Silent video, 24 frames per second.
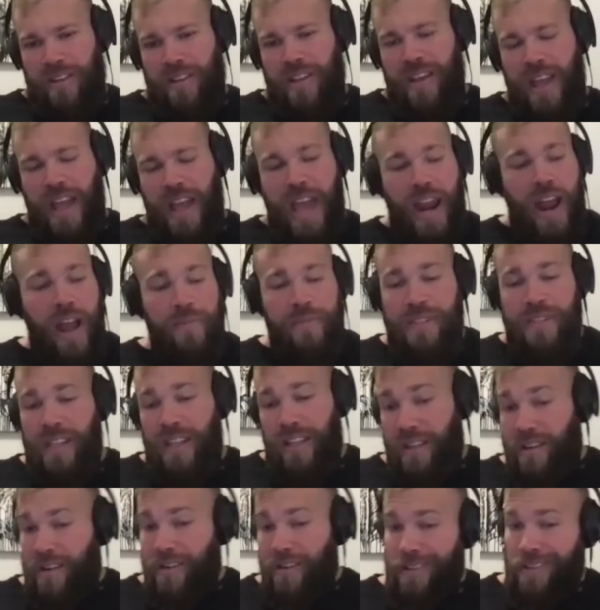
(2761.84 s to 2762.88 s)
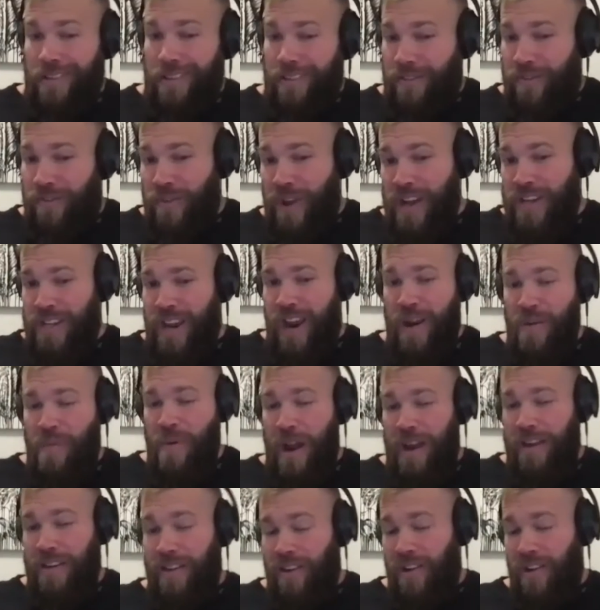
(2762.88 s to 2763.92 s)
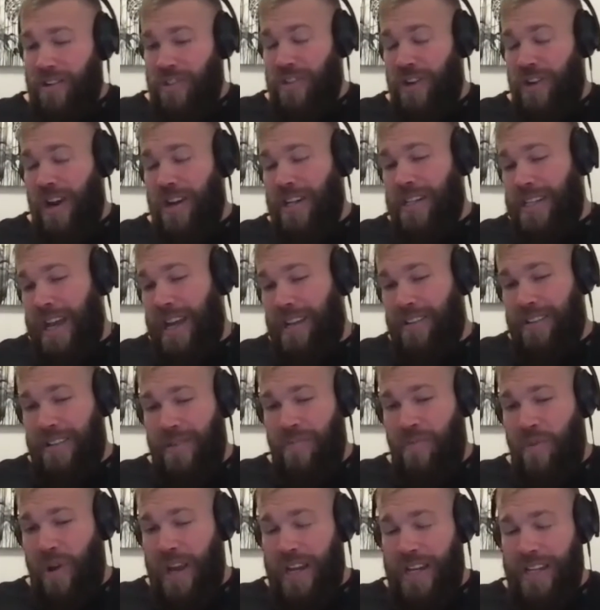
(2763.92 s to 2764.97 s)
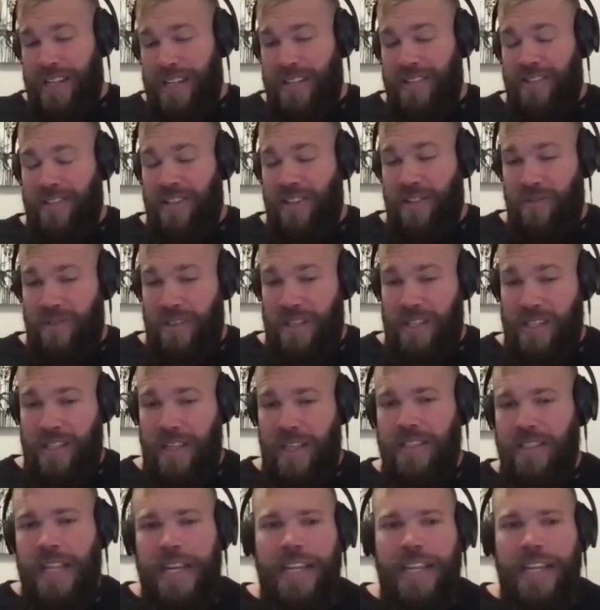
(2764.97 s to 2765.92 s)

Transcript: And I'm sitting there as like this fresh chiropractic college trying to tell him why he needs to do these things.